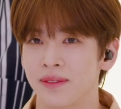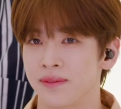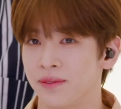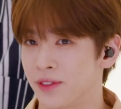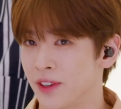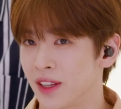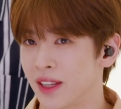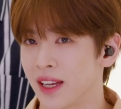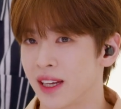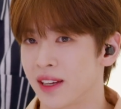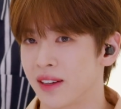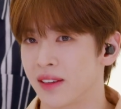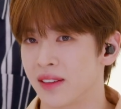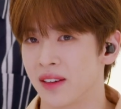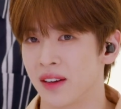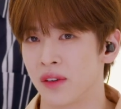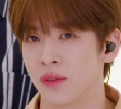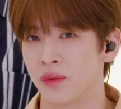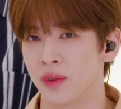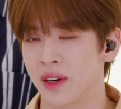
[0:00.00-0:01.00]
feel like you
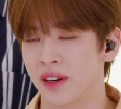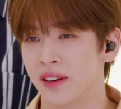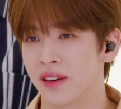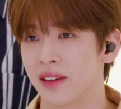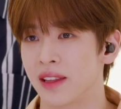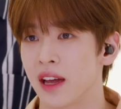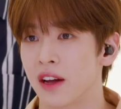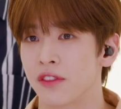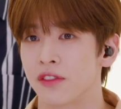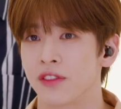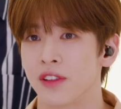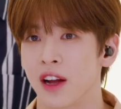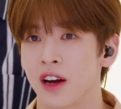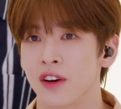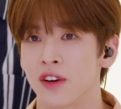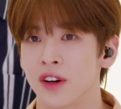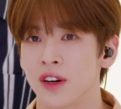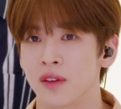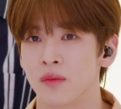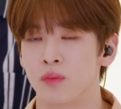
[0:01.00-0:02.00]
know we're that
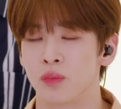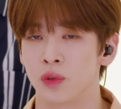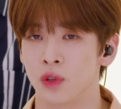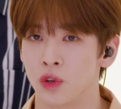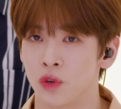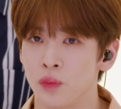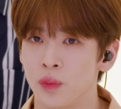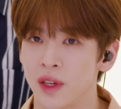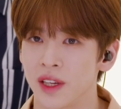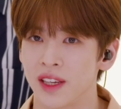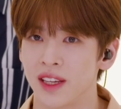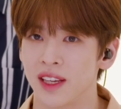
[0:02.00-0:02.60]
flower blooming